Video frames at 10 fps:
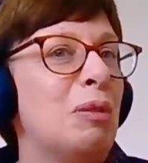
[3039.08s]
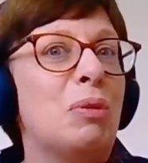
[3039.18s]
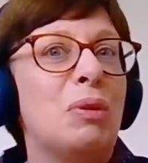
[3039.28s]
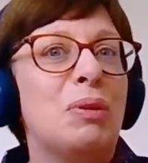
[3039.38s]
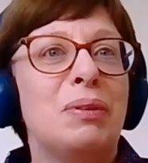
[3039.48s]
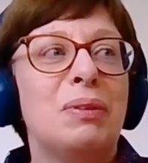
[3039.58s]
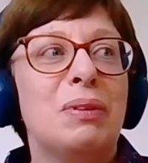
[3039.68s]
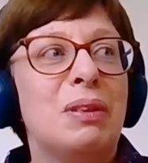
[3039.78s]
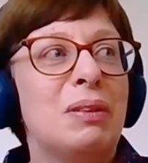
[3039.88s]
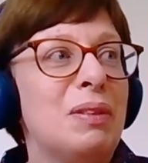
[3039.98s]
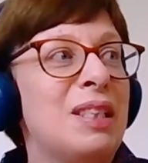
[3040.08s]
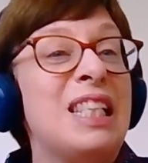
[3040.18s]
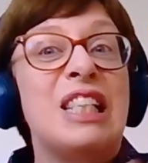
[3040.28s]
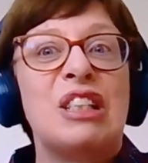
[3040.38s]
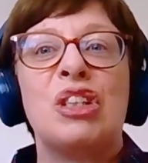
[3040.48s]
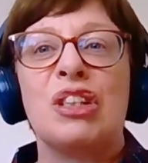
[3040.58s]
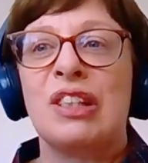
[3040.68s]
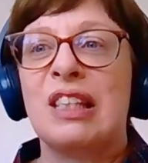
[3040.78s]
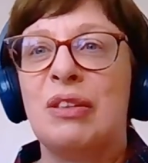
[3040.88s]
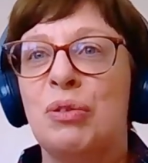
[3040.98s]
you know,
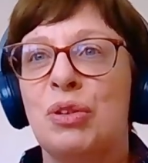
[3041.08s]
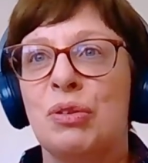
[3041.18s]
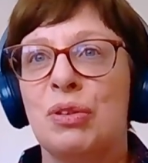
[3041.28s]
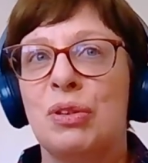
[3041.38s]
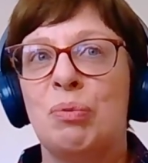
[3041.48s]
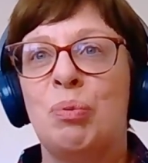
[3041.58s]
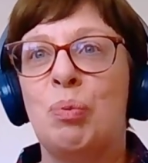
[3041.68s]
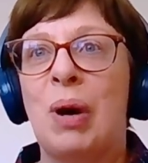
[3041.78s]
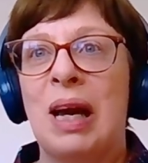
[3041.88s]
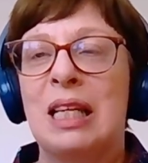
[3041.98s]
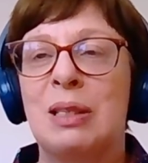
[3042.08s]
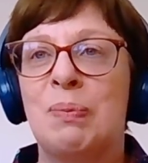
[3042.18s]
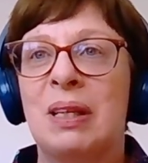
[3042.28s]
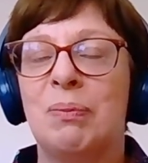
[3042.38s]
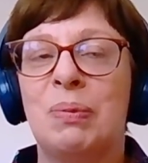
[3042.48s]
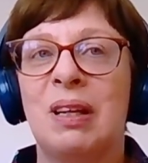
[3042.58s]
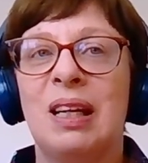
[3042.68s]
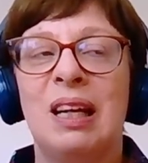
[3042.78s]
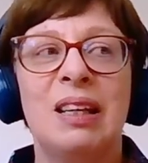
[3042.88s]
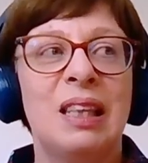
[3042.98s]
seditious in all sorts of ways. But
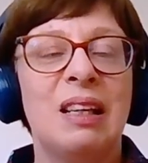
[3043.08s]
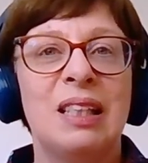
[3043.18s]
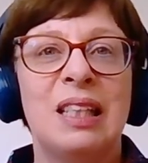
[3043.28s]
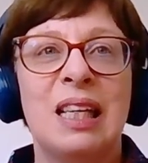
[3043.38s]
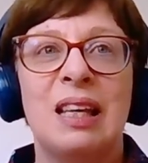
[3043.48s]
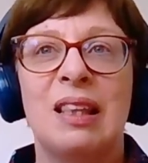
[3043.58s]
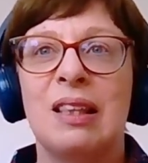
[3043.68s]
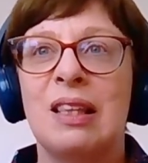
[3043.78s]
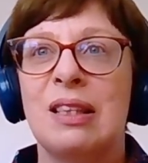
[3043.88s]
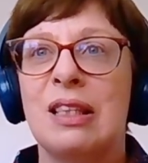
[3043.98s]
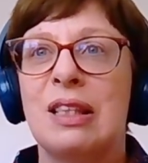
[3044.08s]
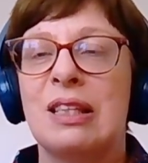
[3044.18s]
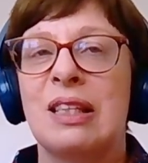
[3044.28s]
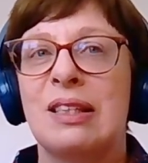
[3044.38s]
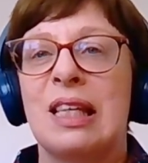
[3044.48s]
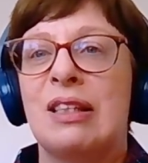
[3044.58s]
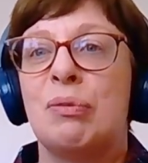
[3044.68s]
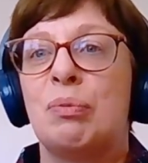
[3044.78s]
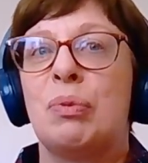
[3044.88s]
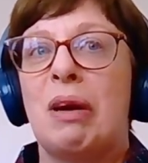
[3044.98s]
I like the idea that there's a
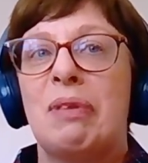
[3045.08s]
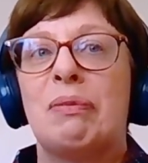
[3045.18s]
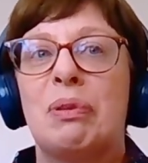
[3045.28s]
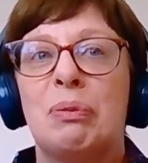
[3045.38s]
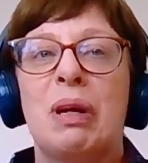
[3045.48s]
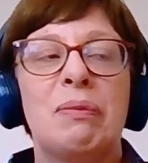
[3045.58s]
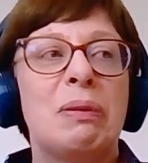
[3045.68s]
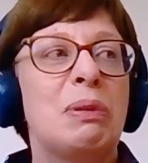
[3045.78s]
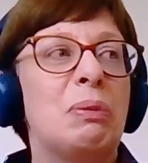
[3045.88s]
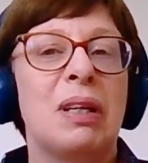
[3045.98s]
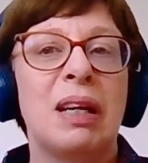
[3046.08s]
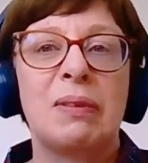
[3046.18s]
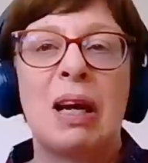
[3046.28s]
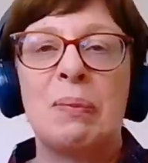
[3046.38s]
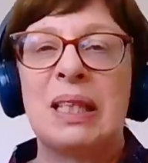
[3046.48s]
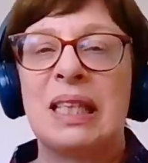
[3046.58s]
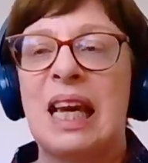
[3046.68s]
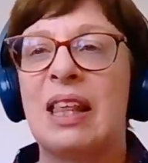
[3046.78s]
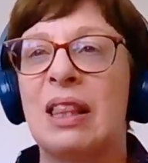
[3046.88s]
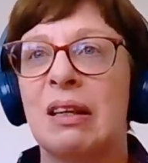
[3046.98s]
sense of everyone kind of coming
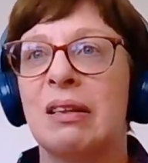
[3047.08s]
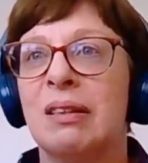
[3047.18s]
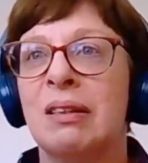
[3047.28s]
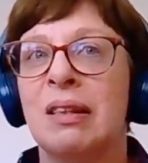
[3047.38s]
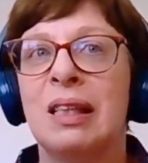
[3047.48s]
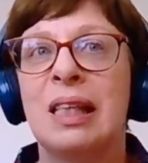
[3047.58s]
together